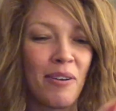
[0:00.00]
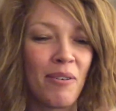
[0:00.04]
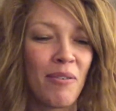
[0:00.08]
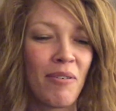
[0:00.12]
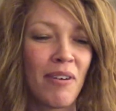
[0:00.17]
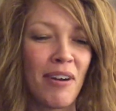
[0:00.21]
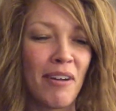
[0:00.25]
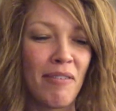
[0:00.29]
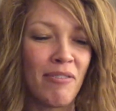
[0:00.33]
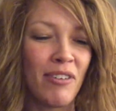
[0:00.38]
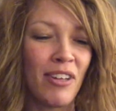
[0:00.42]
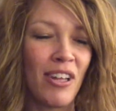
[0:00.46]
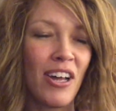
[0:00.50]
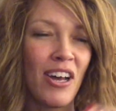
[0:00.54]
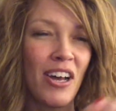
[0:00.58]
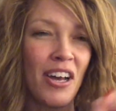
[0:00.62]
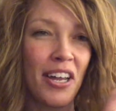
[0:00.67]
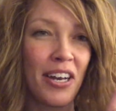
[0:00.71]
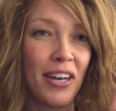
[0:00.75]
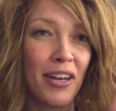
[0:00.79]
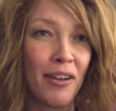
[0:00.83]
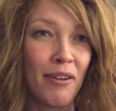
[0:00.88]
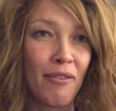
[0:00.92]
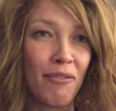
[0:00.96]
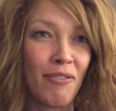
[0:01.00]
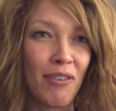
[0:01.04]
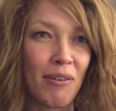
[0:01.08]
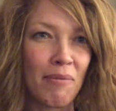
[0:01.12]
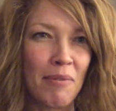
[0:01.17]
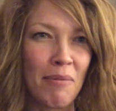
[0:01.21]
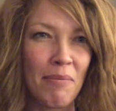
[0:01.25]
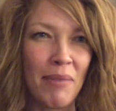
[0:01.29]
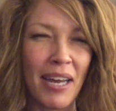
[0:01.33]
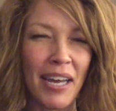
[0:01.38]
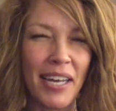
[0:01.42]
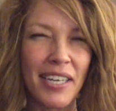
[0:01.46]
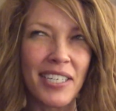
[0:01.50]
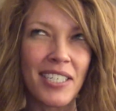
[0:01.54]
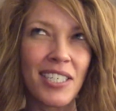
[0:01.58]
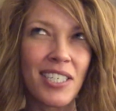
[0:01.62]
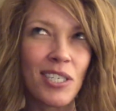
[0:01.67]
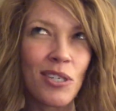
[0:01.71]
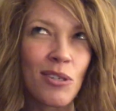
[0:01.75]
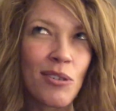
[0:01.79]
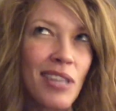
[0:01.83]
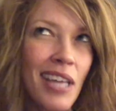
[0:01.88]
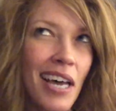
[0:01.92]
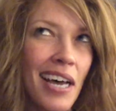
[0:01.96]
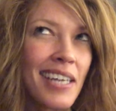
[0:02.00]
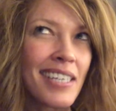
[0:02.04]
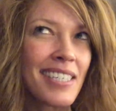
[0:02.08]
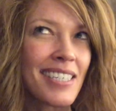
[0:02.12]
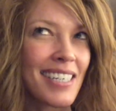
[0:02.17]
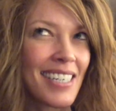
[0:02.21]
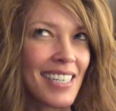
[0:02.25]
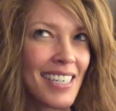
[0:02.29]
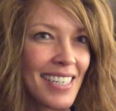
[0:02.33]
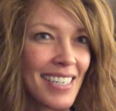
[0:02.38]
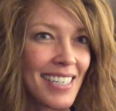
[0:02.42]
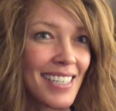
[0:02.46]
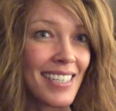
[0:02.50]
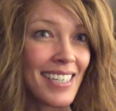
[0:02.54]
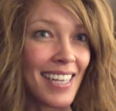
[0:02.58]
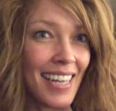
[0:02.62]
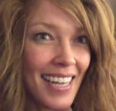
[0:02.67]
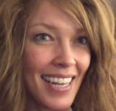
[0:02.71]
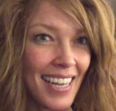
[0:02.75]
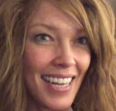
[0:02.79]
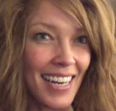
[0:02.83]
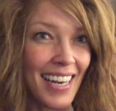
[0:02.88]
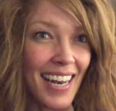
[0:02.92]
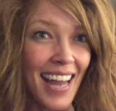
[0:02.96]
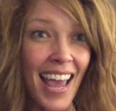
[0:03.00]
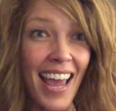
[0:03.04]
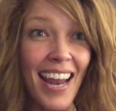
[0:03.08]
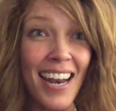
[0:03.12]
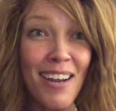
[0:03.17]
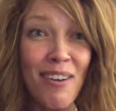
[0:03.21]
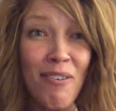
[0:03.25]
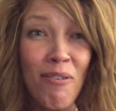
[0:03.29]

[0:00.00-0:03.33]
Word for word: Revlon from about 2010, and it